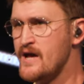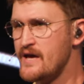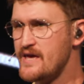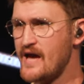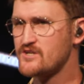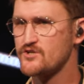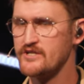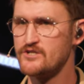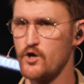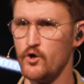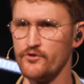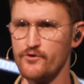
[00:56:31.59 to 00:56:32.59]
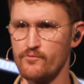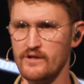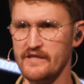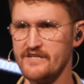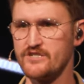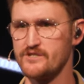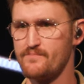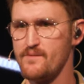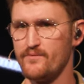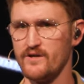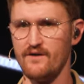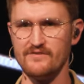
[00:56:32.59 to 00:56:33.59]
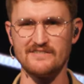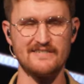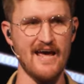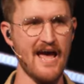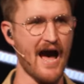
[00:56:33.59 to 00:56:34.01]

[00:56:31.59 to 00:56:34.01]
He actually told the religious people of his day,